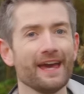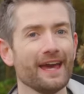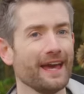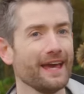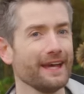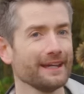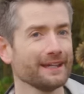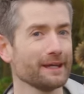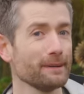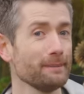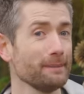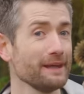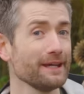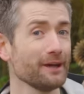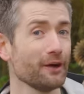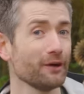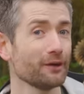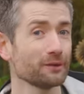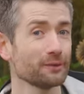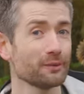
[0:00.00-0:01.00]
It can be
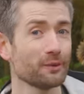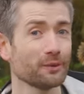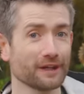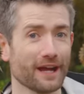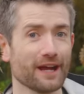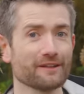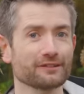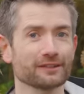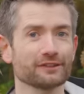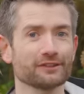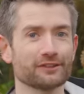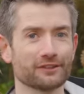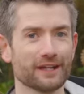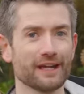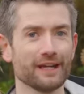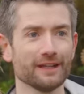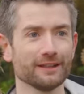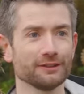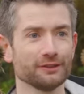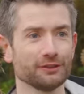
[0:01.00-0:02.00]
on whatever
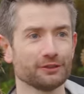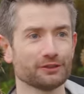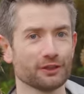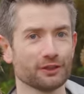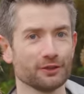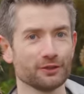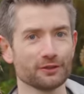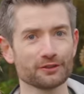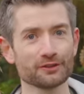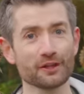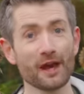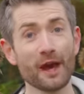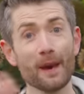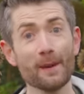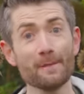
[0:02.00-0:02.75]
scale you choose,